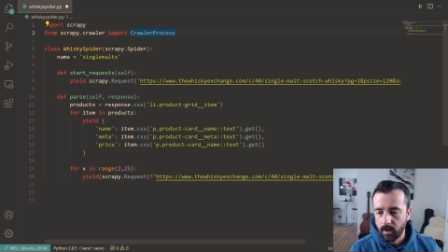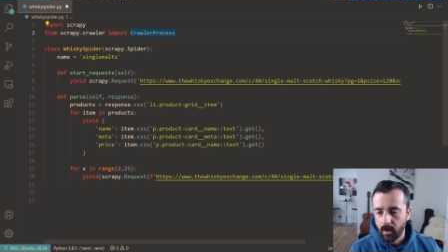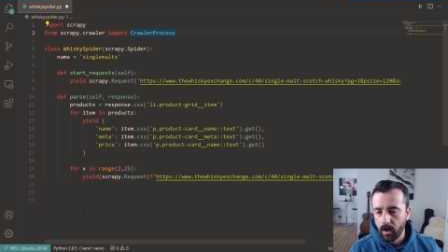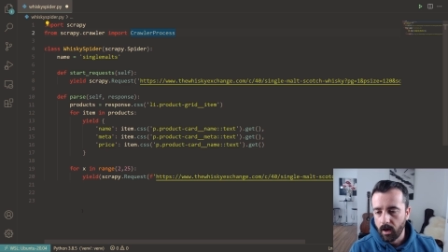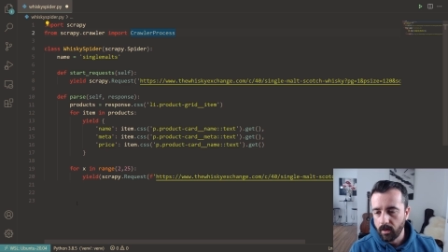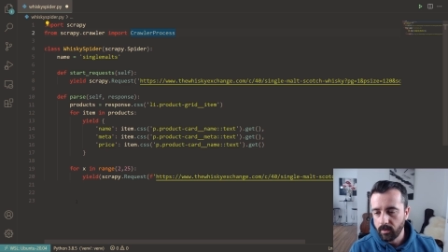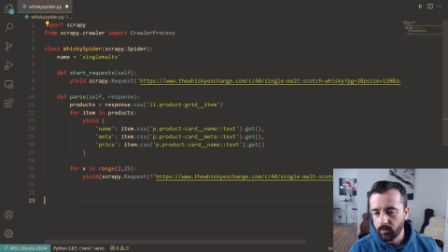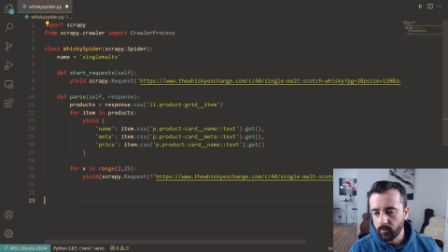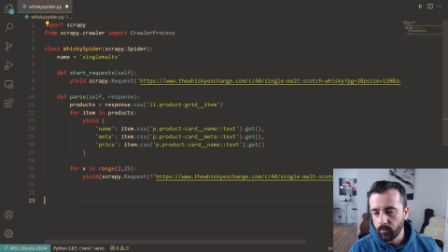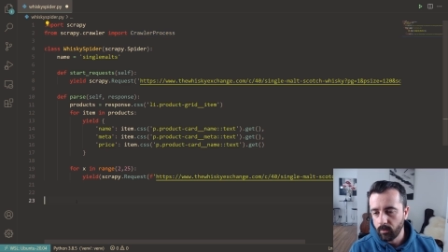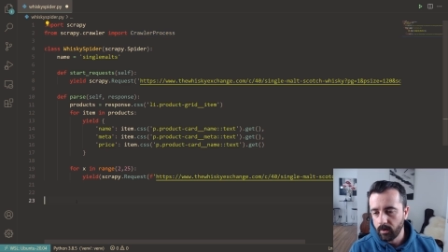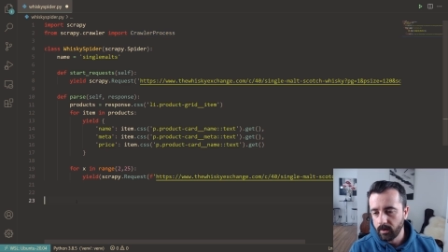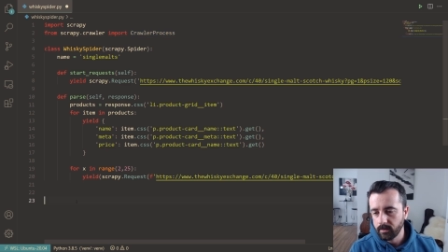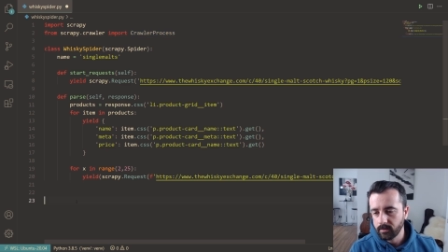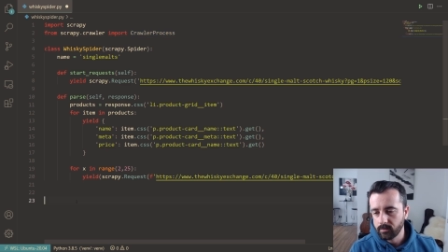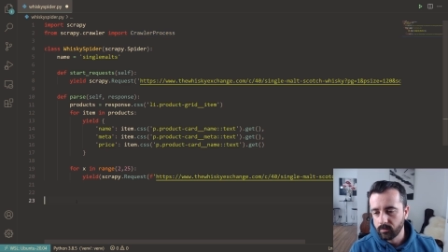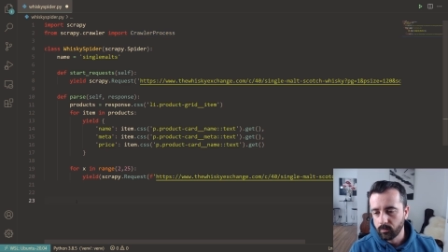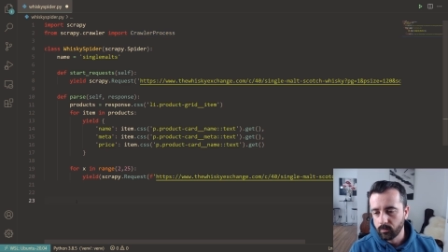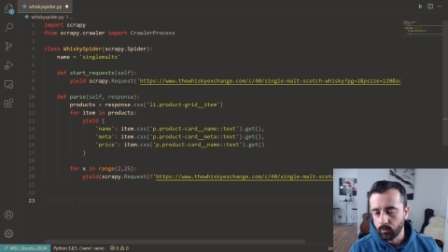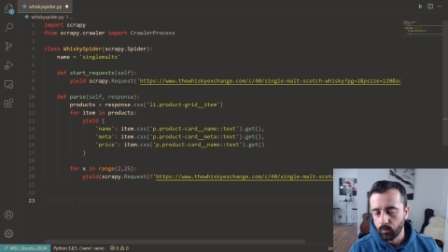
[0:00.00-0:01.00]

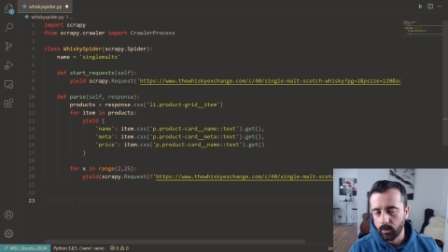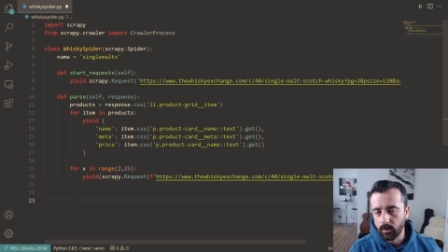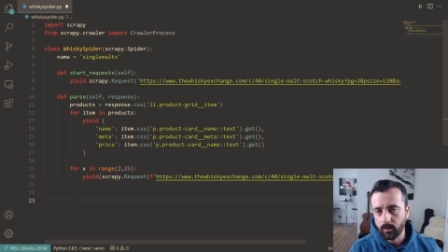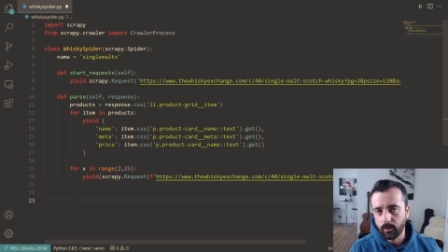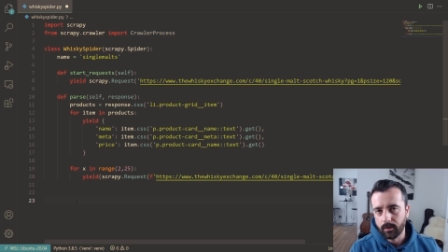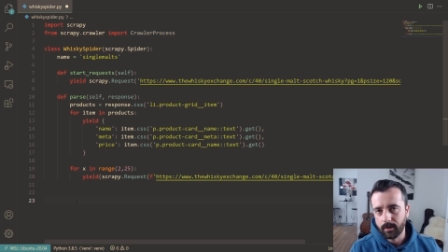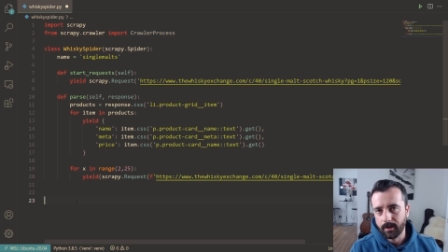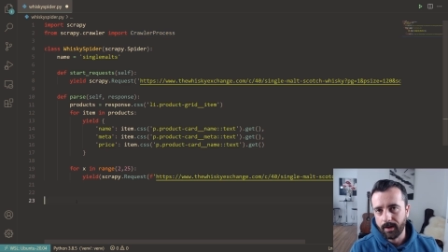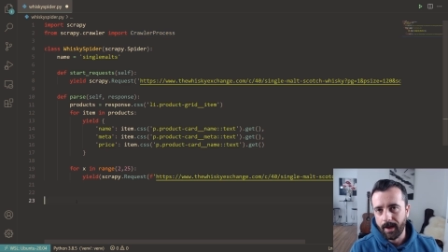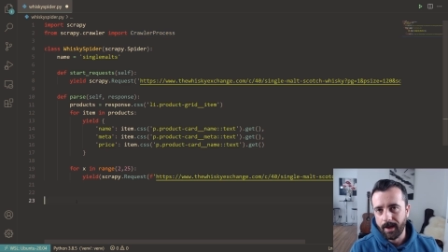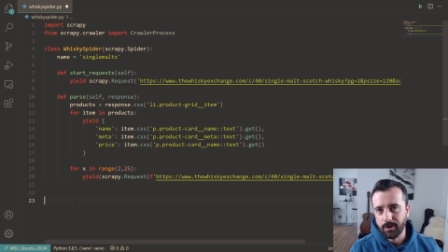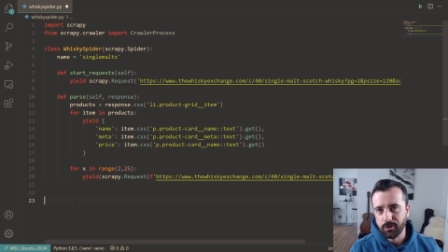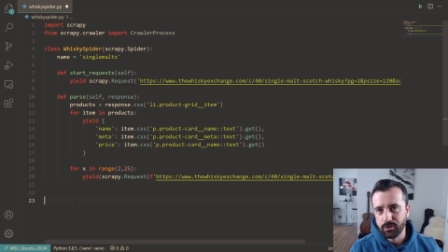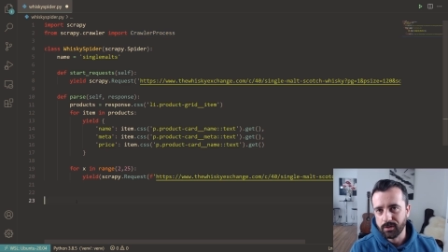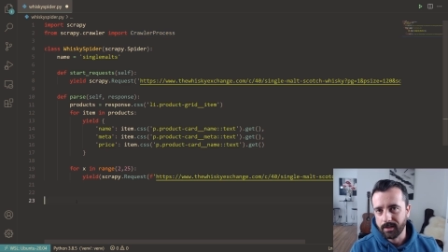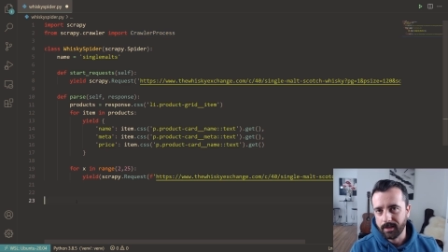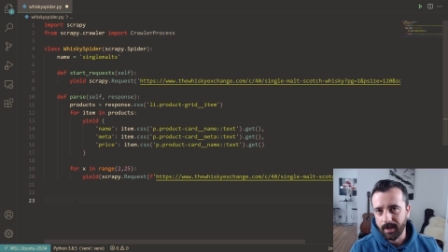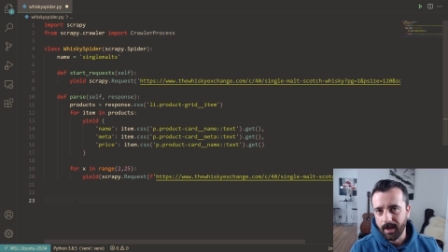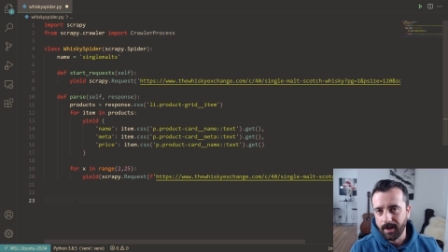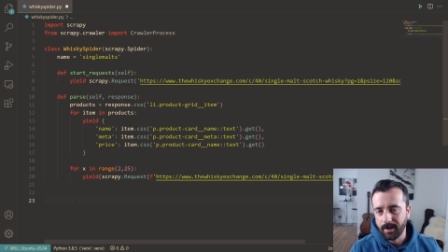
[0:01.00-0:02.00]
Otherwise, we're not gonna actually
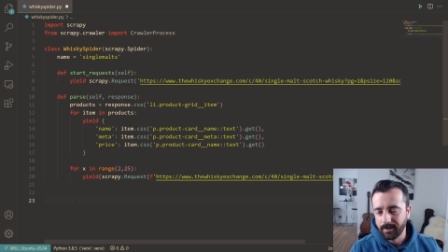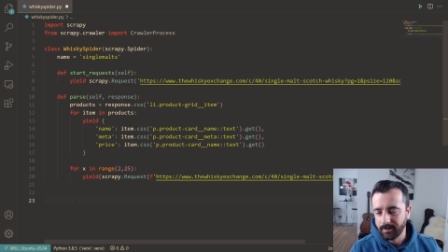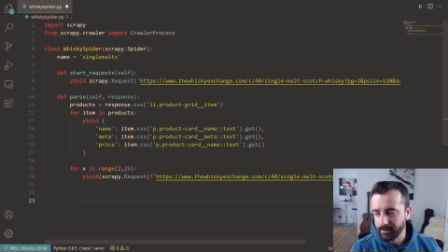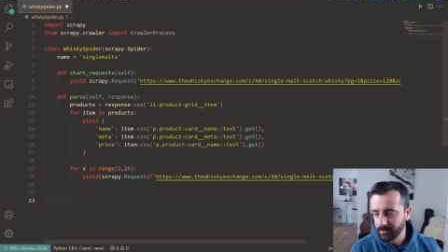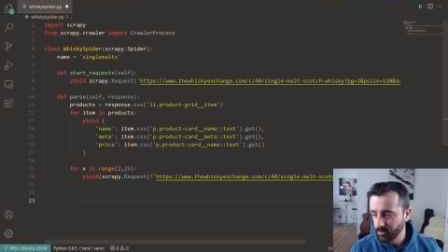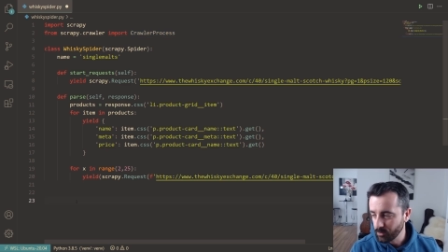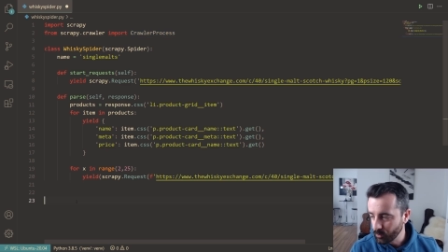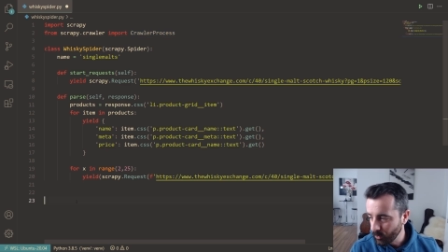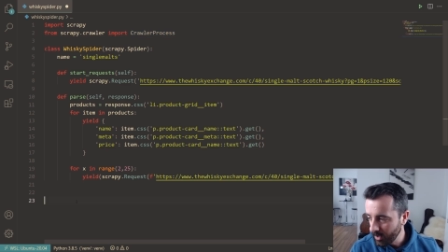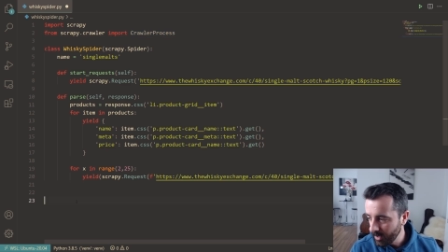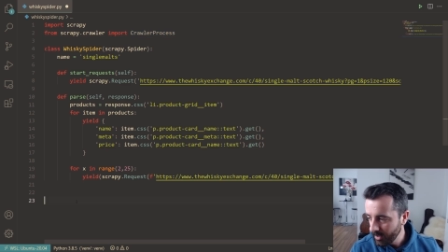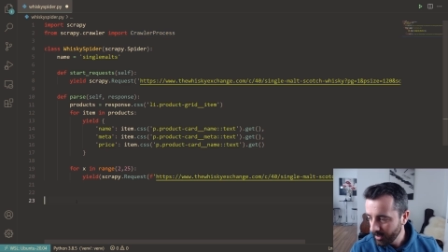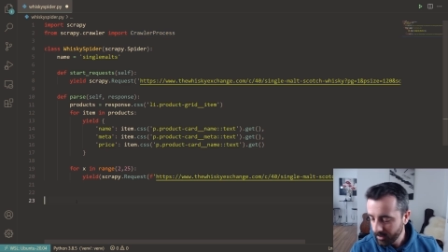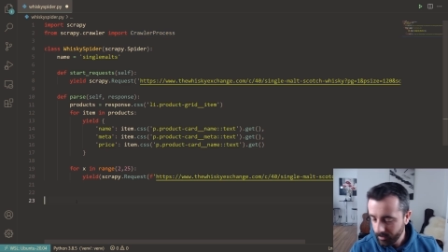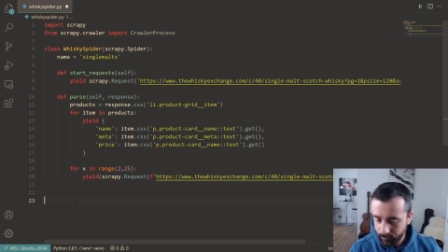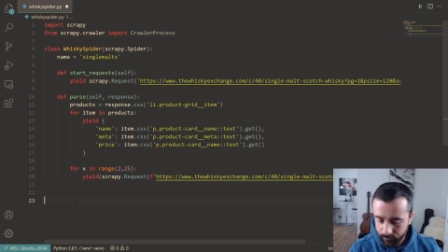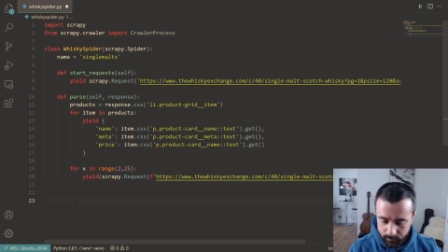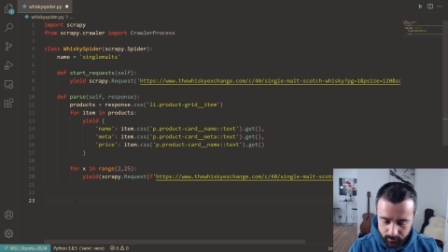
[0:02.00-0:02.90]
get anything to work.